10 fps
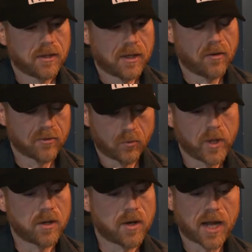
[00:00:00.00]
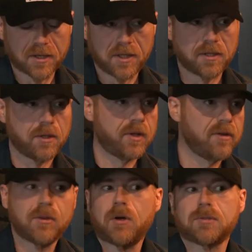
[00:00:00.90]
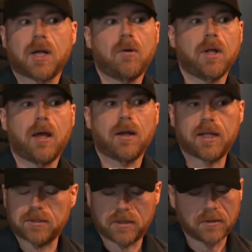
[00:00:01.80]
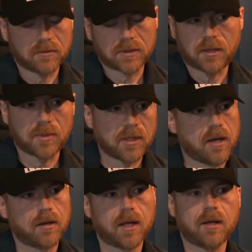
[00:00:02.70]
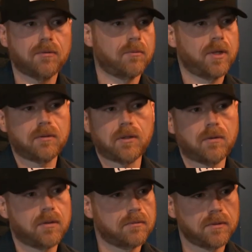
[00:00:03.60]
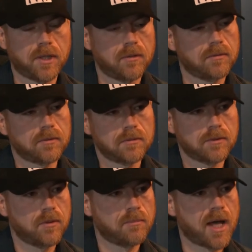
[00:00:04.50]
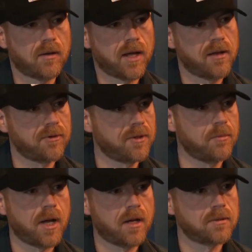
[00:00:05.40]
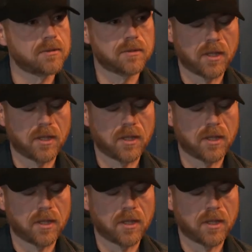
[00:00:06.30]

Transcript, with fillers: over the winter I continued, even though it was cold out, I'd still take my dog out and we'd go, you know, yeah. a mile and a half or two miles.